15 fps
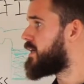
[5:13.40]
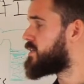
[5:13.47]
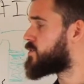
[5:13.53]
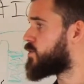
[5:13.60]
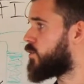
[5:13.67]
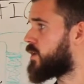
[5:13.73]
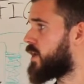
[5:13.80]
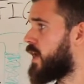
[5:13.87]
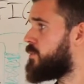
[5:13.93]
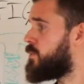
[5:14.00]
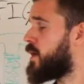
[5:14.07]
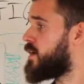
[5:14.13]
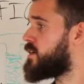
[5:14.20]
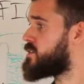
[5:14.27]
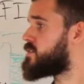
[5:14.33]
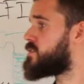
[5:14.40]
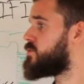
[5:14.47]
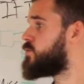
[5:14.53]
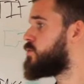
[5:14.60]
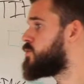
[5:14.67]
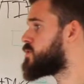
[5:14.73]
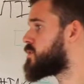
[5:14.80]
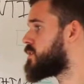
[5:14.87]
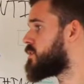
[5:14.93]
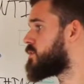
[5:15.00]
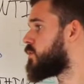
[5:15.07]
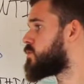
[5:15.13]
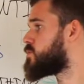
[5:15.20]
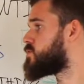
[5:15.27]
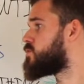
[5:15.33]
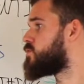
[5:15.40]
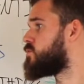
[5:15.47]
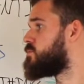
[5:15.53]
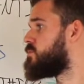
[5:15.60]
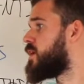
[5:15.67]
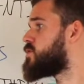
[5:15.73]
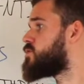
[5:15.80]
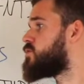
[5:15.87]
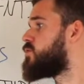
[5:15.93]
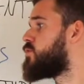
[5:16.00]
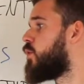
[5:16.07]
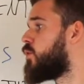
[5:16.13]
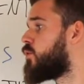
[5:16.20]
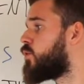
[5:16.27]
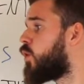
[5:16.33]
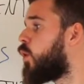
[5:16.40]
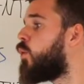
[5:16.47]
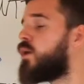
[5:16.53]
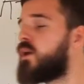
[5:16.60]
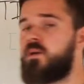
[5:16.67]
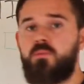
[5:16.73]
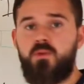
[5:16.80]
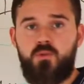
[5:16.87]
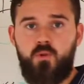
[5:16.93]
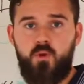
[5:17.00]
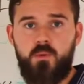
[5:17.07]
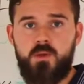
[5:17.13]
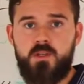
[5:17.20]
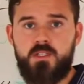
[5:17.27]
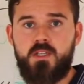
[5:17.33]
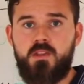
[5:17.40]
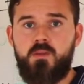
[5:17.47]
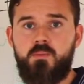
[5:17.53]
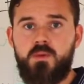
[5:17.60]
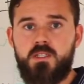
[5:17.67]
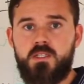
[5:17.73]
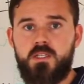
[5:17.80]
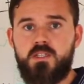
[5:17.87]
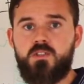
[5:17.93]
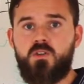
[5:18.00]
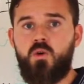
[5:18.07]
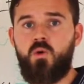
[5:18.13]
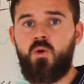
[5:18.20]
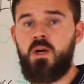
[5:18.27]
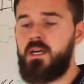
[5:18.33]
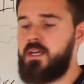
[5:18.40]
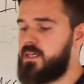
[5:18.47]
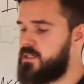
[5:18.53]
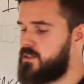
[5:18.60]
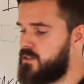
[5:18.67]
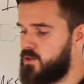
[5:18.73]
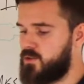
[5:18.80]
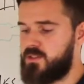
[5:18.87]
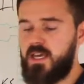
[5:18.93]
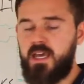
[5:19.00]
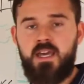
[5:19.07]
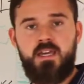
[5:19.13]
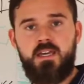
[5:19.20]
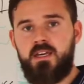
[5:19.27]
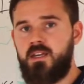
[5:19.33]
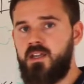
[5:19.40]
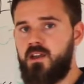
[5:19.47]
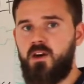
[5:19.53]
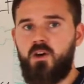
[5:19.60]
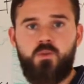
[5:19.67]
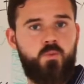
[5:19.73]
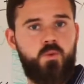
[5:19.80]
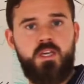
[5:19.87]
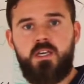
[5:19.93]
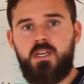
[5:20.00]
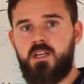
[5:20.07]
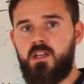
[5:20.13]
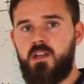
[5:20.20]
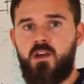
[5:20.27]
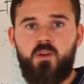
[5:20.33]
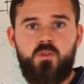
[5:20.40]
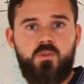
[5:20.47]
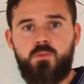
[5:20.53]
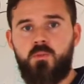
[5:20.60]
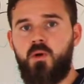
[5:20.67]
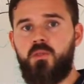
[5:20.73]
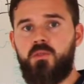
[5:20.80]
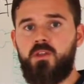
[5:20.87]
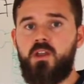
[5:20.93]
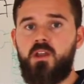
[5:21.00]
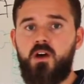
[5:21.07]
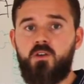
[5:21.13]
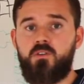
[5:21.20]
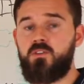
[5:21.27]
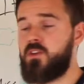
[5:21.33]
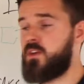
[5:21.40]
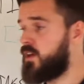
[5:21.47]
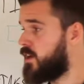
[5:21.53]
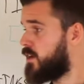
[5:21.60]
so KPIs, you're using those to measure ongoing performance in the business. So, day in and out, week in and out, month in and out,